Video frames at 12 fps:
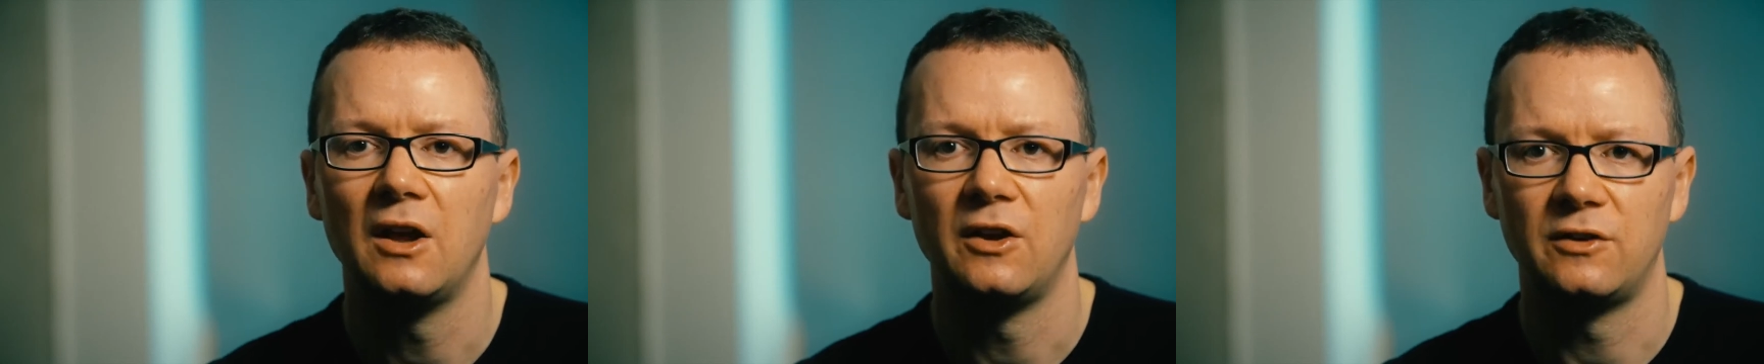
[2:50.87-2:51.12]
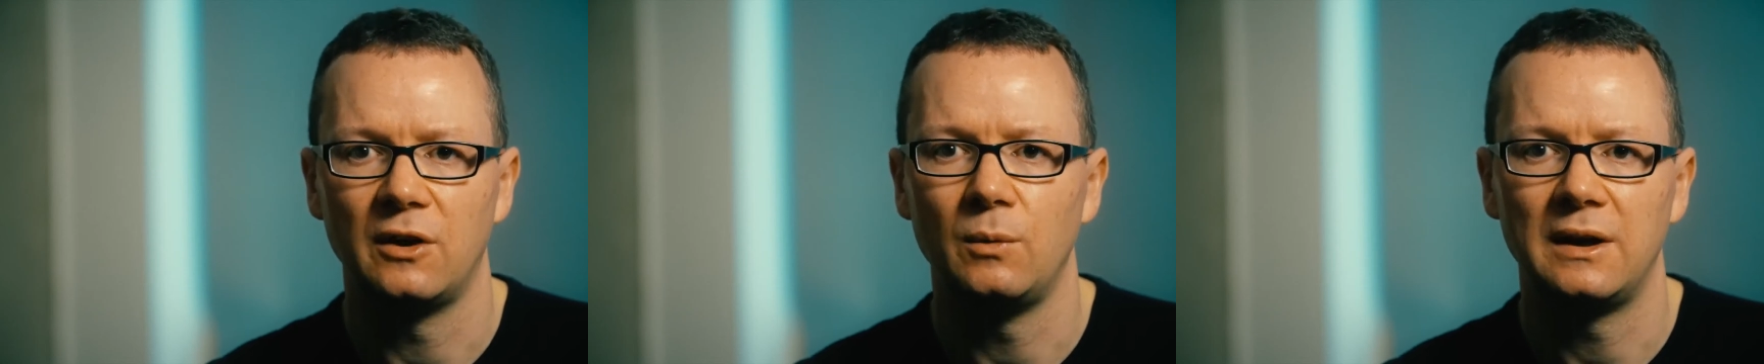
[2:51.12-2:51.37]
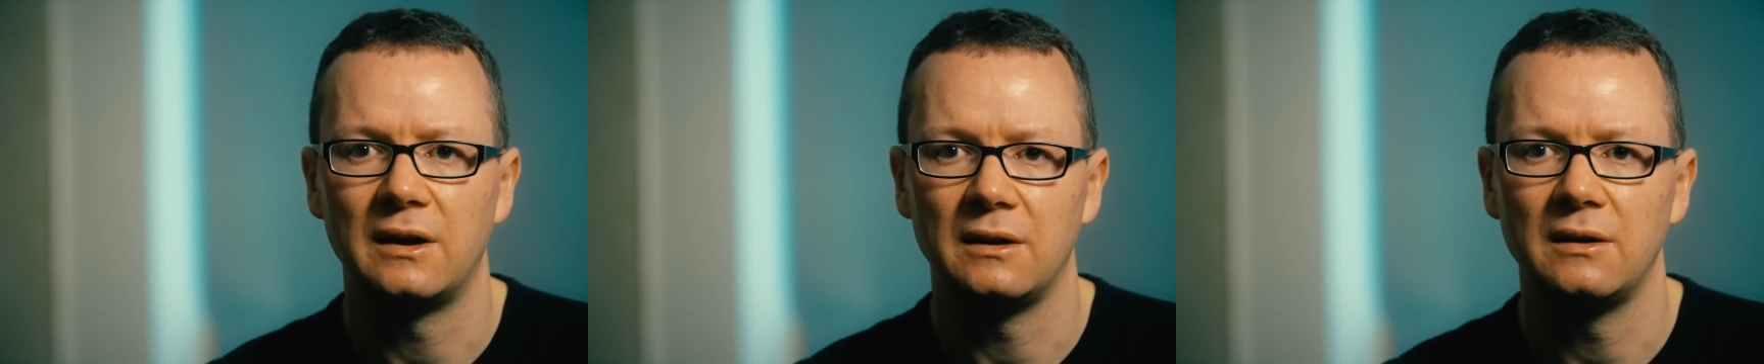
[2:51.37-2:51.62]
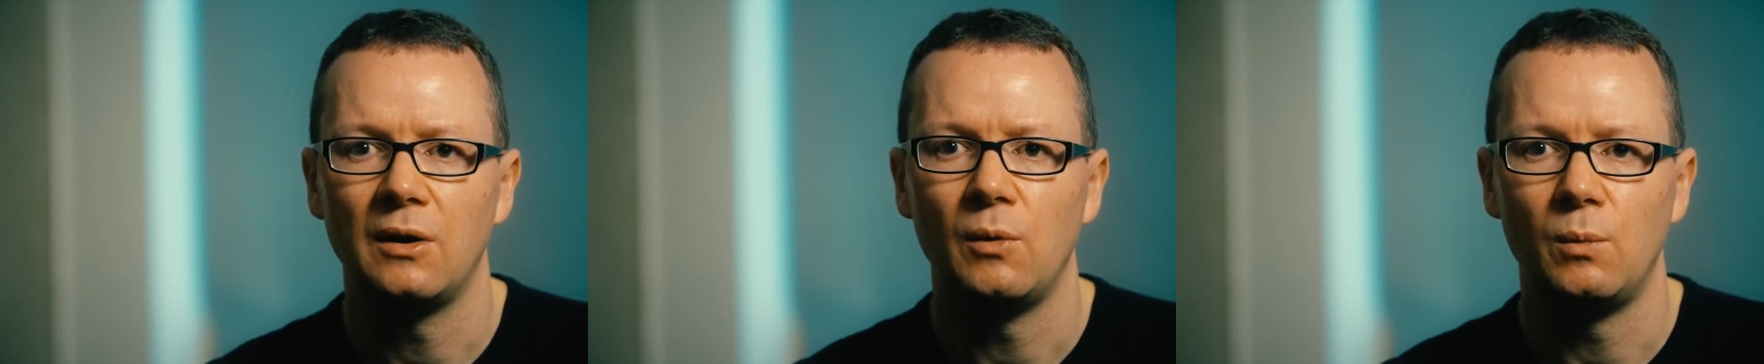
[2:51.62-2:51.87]
So we
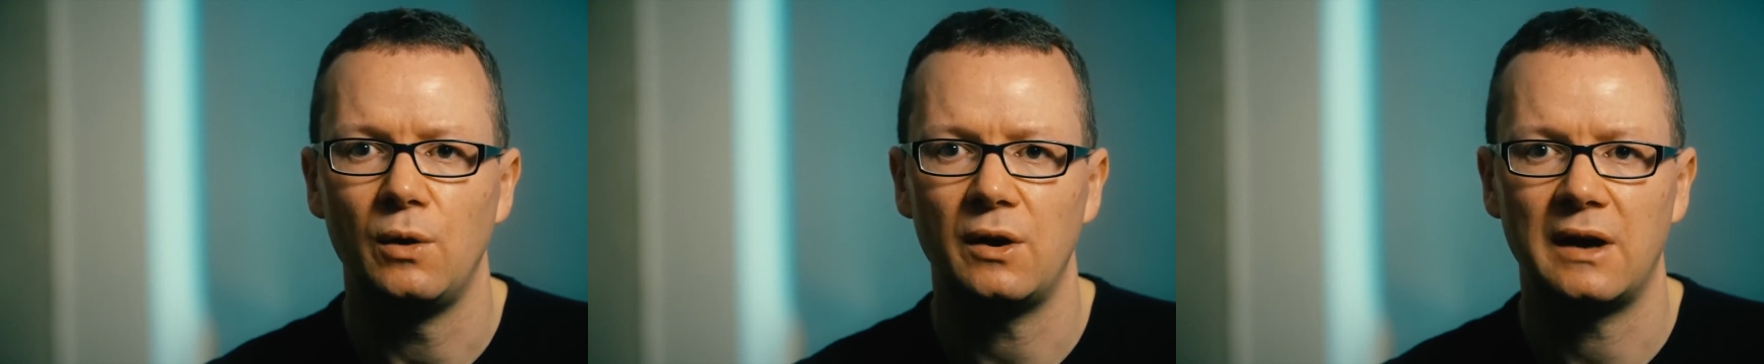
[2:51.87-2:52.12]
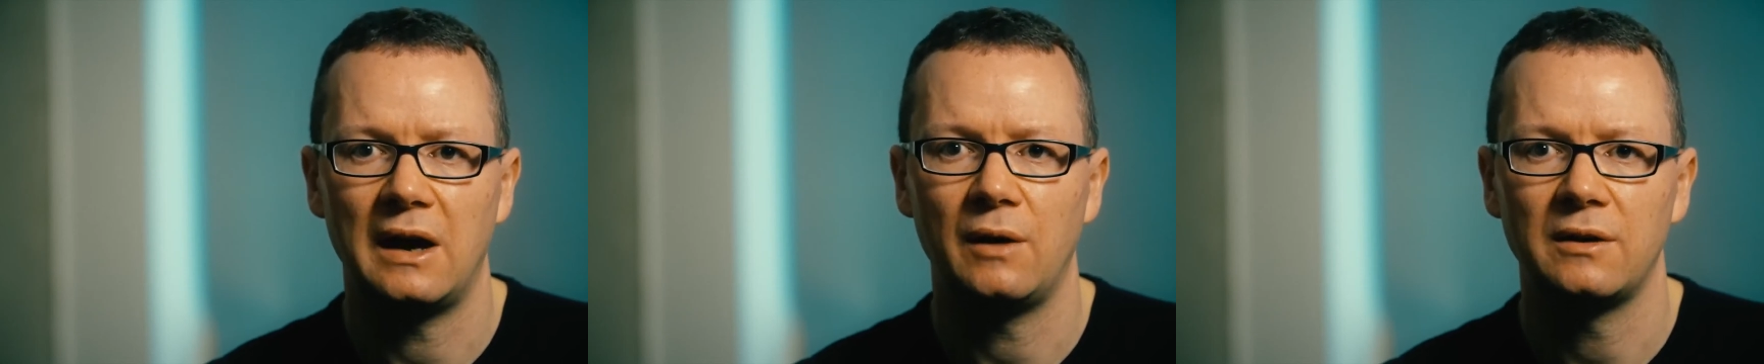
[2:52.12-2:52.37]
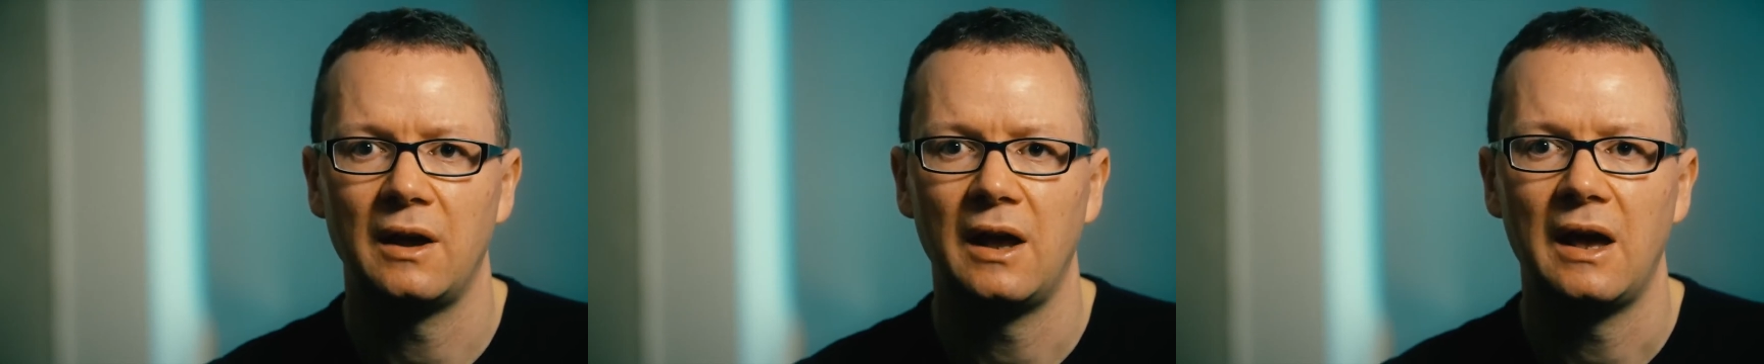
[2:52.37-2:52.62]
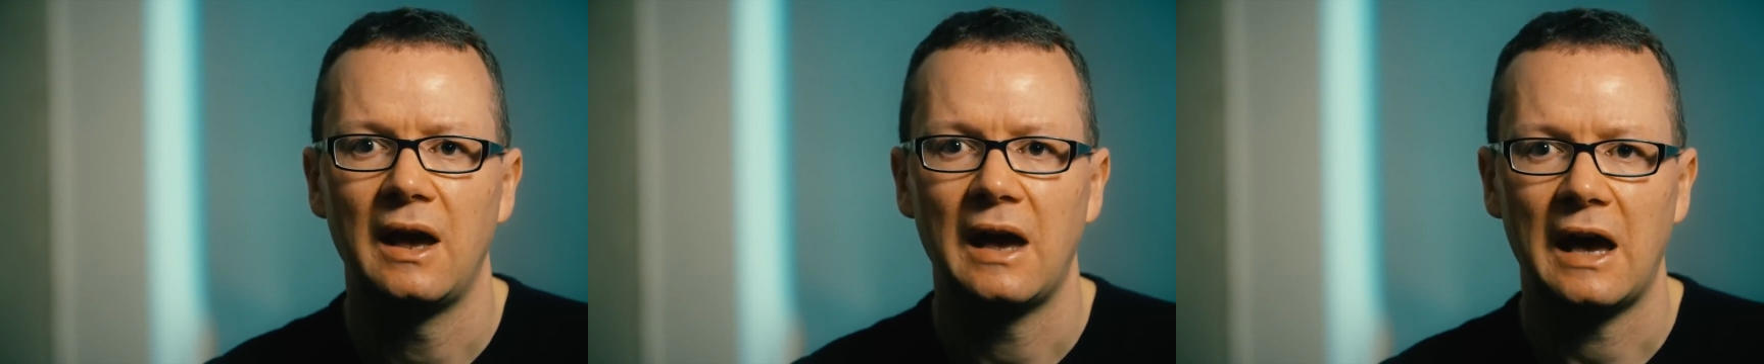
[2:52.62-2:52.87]
can work out
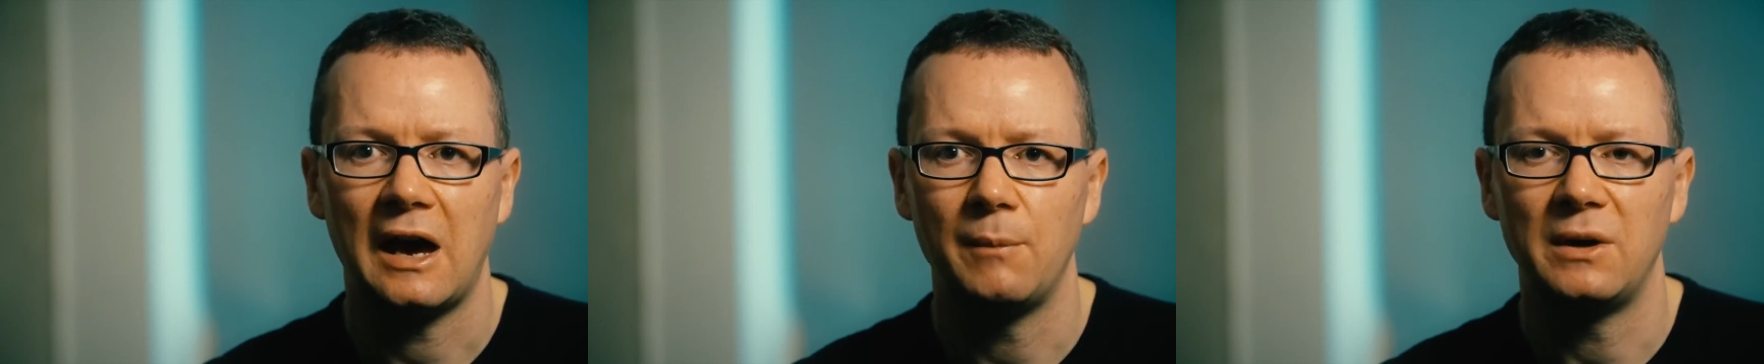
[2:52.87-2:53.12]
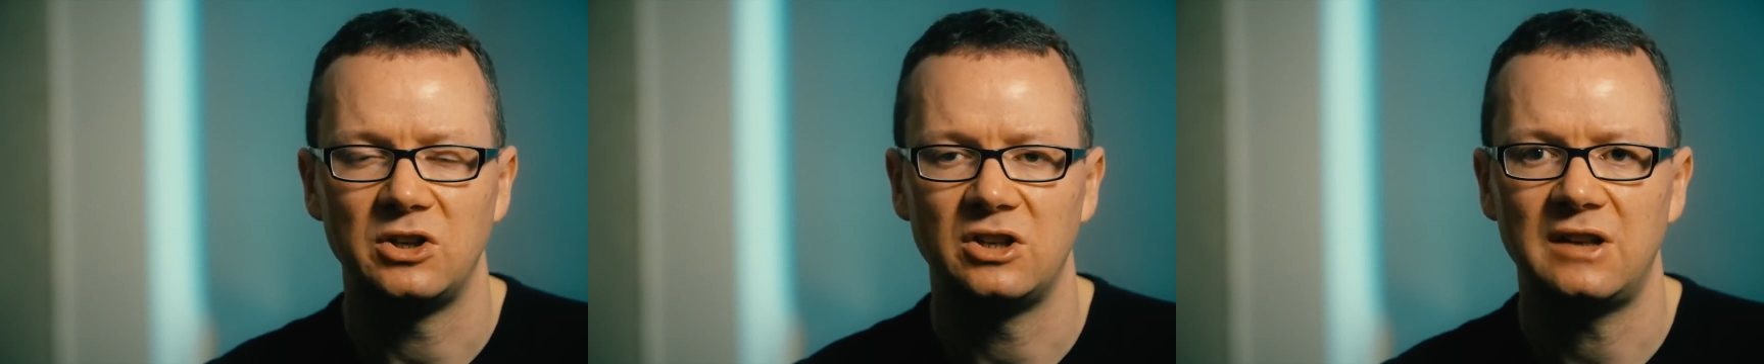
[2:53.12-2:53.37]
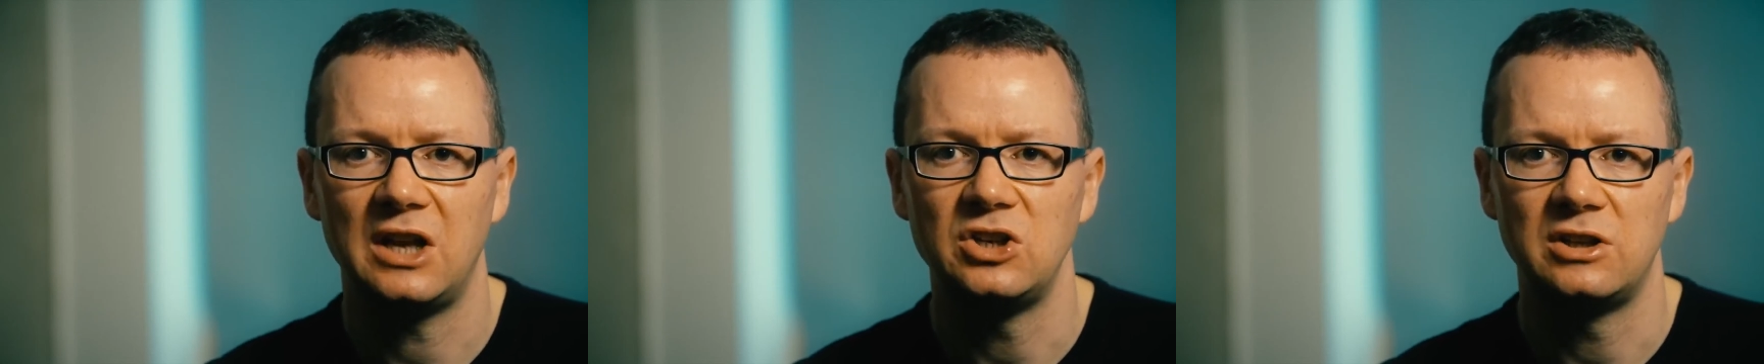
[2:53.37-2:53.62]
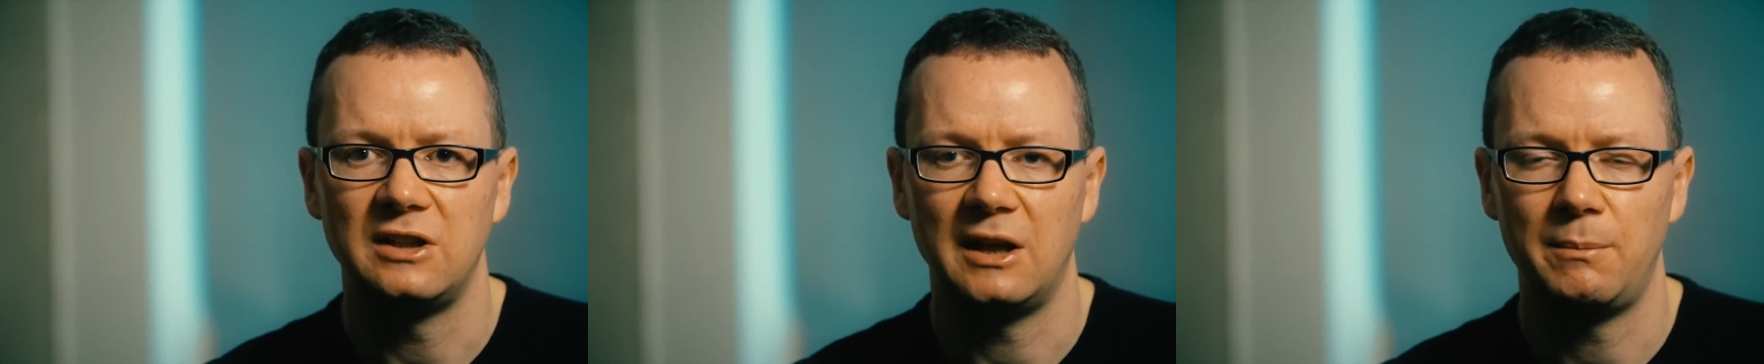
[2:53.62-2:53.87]
how much
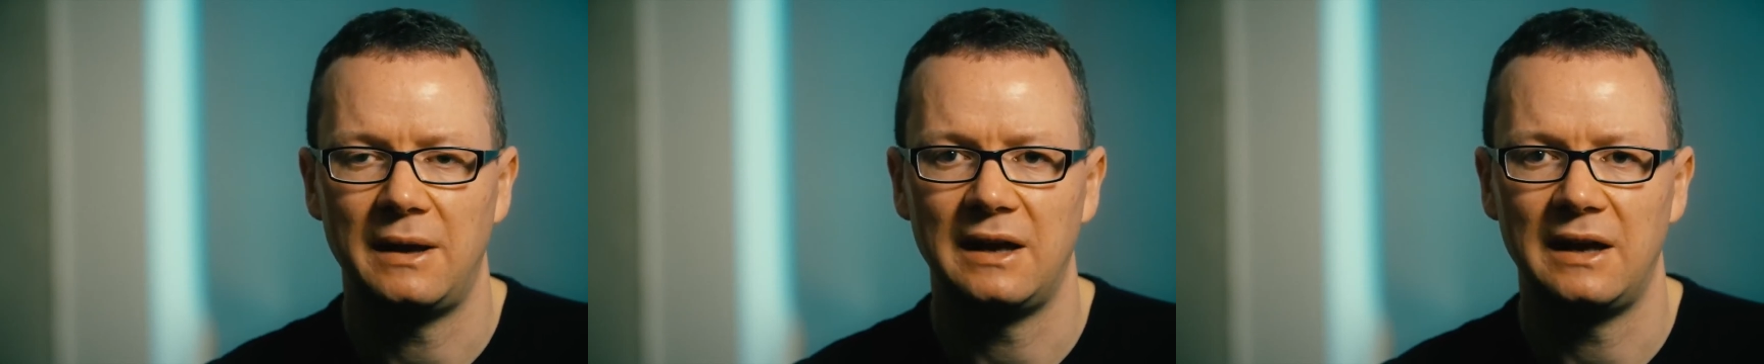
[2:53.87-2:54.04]
attention they're